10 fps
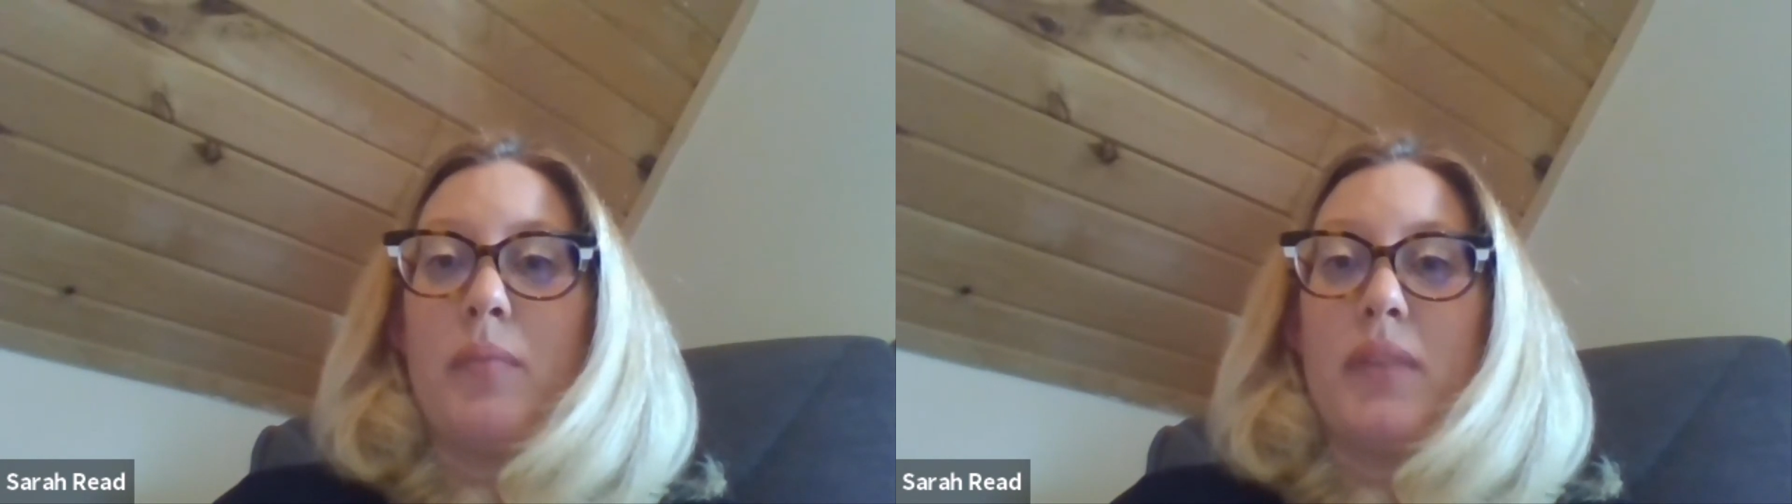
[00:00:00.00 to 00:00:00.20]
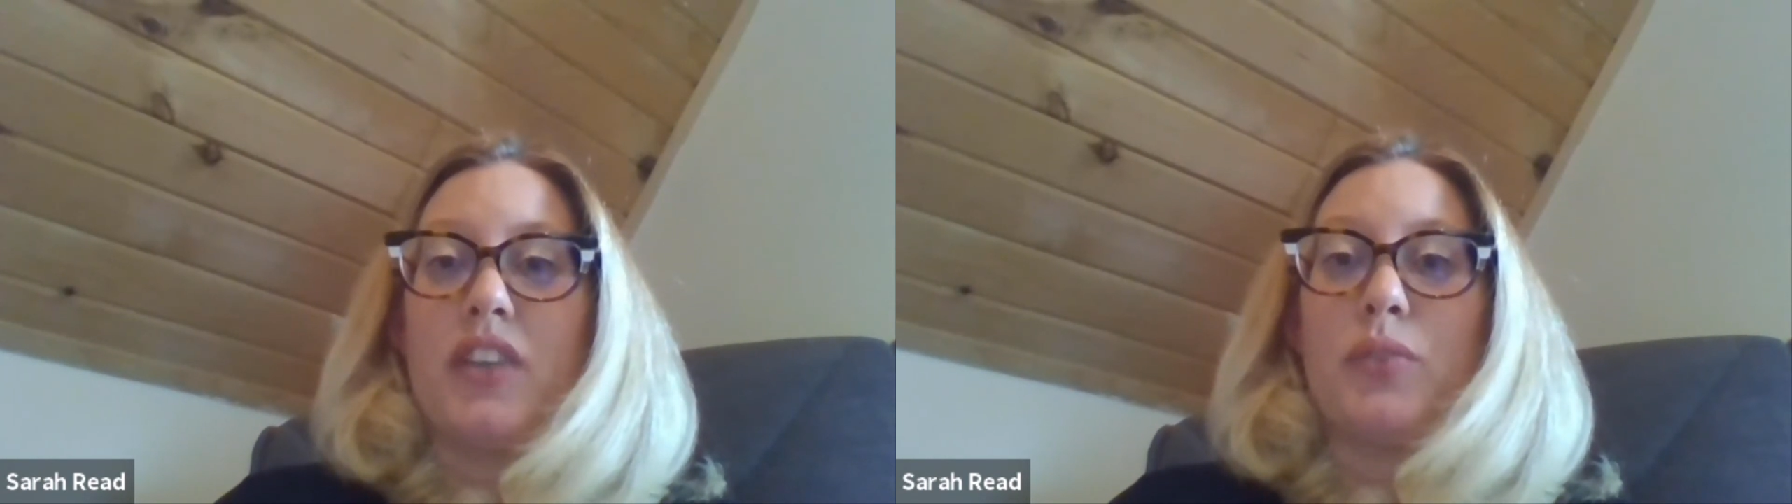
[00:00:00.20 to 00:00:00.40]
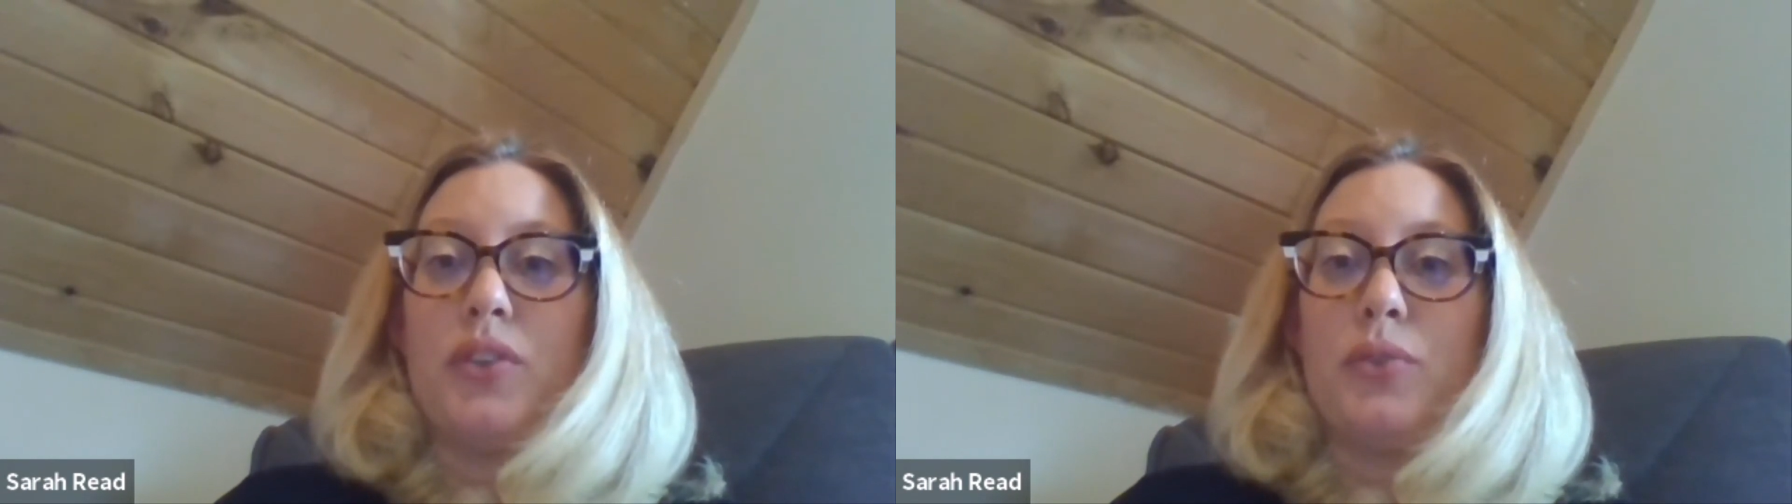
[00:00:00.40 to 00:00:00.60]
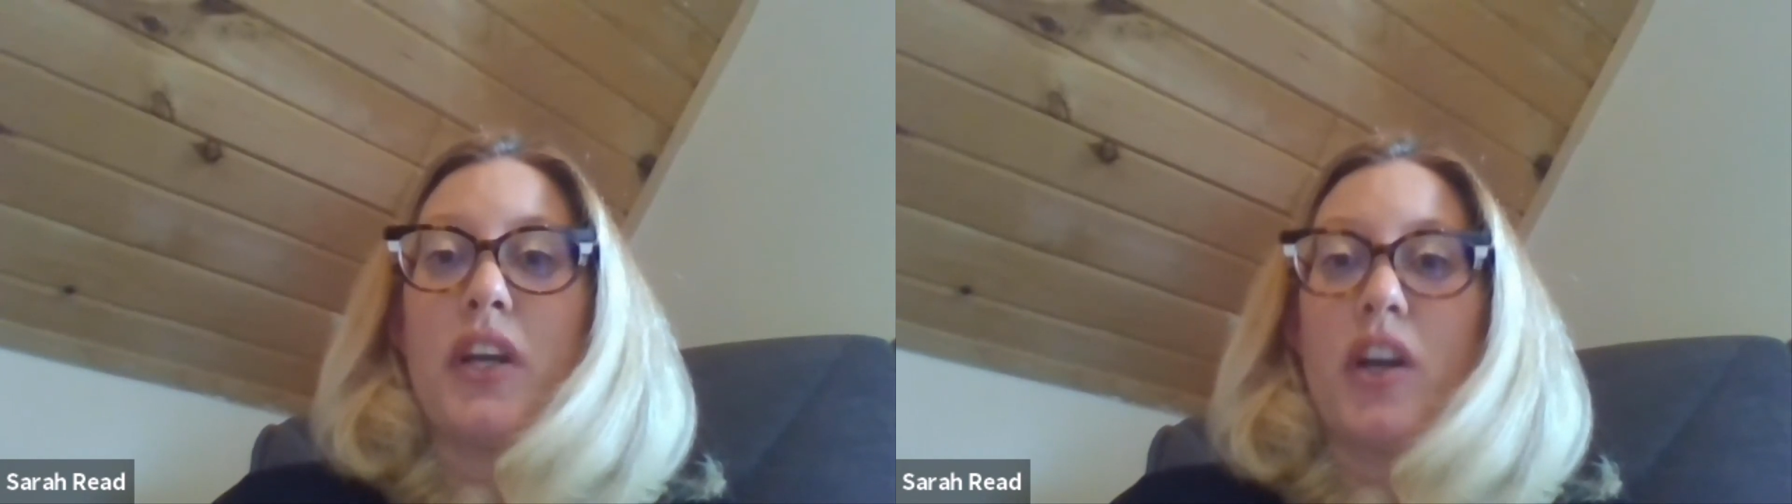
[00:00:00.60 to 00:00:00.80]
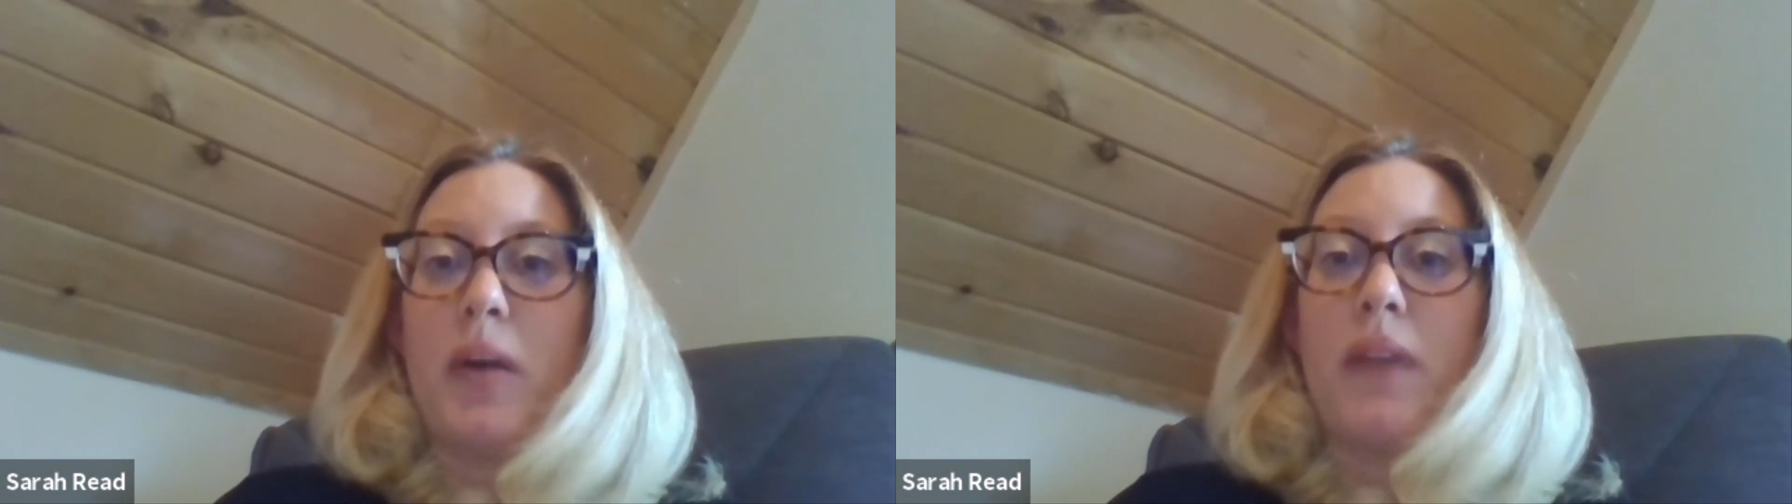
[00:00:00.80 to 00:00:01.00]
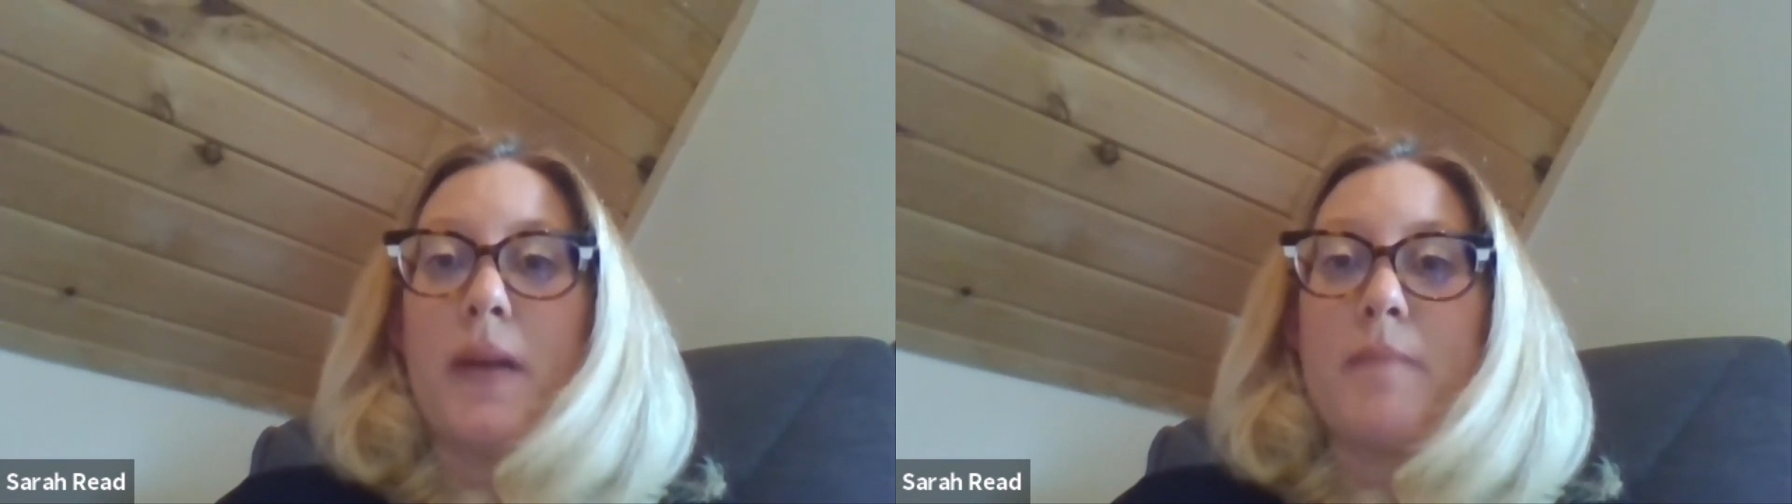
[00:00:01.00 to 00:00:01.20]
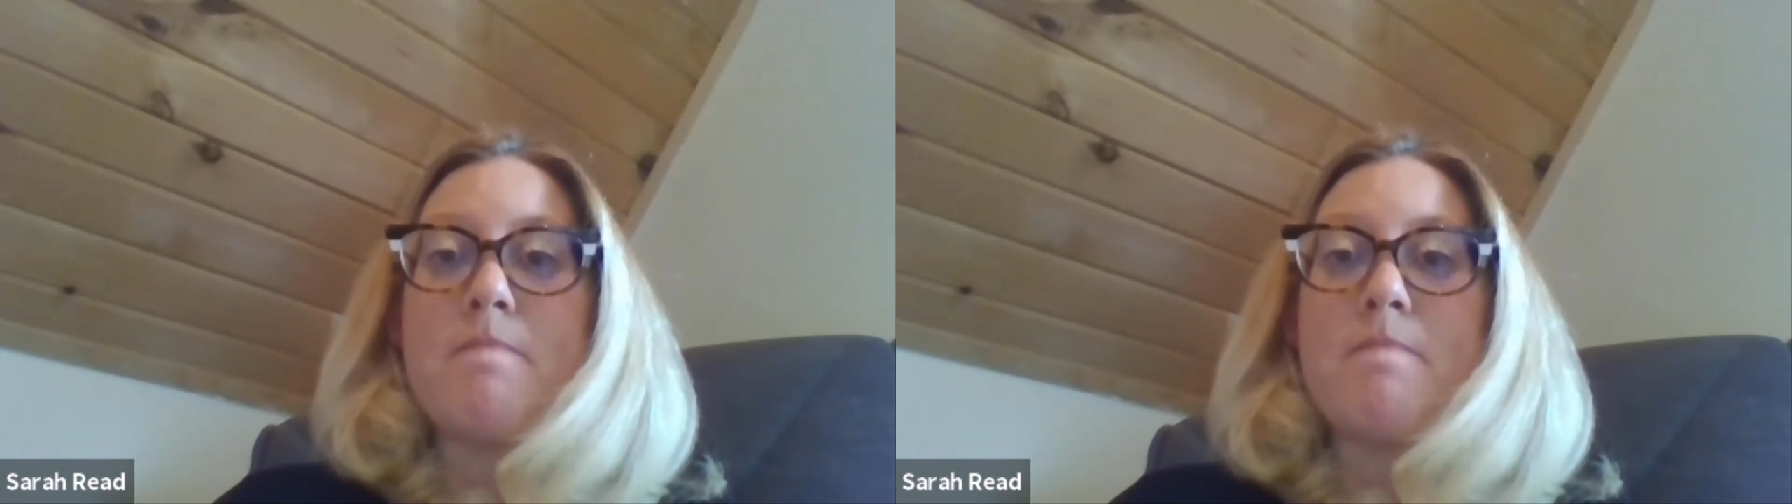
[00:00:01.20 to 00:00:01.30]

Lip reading: because we do care about them?